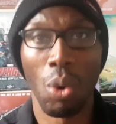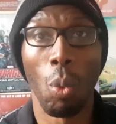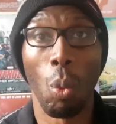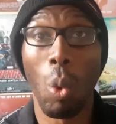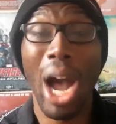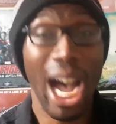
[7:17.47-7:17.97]

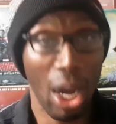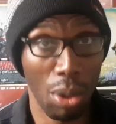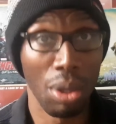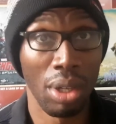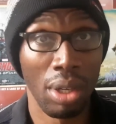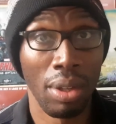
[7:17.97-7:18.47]

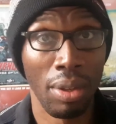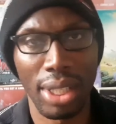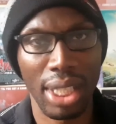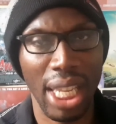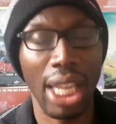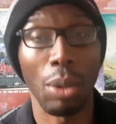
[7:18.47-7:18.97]
Wow.
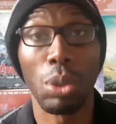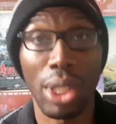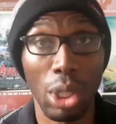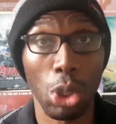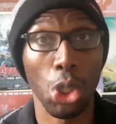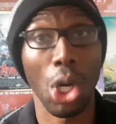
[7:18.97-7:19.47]
It will
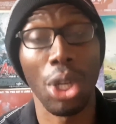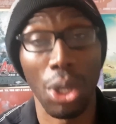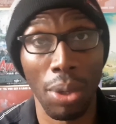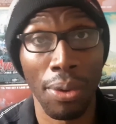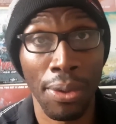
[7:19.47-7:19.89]
still shock you.